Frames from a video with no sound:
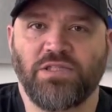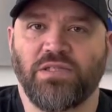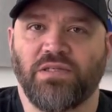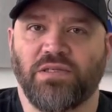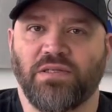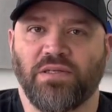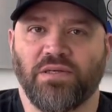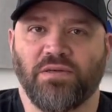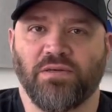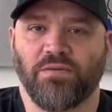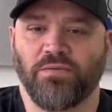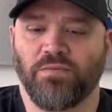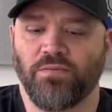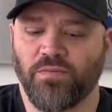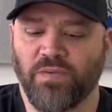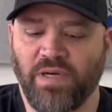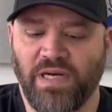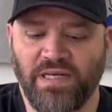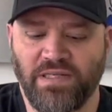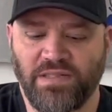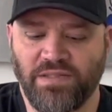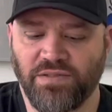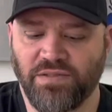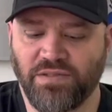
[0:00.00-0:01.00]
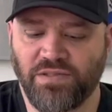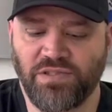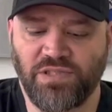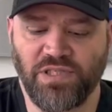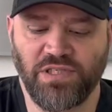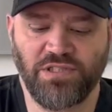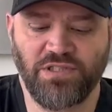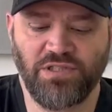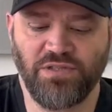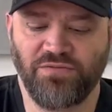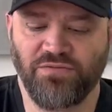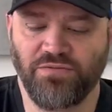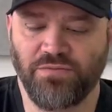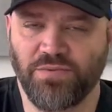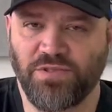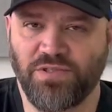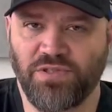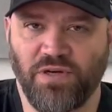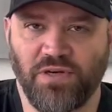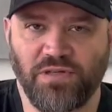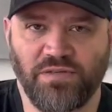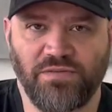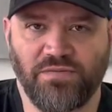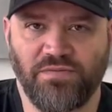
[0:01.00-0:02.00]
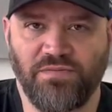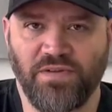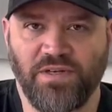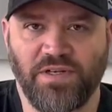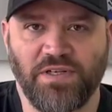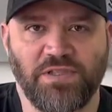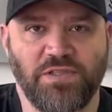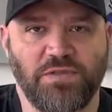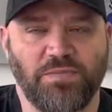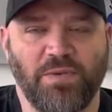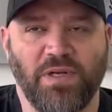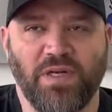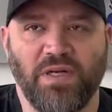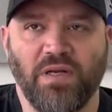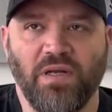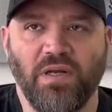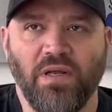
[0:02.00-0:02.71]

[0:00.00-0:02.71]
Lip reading: They're ready to assist you from start to finish, but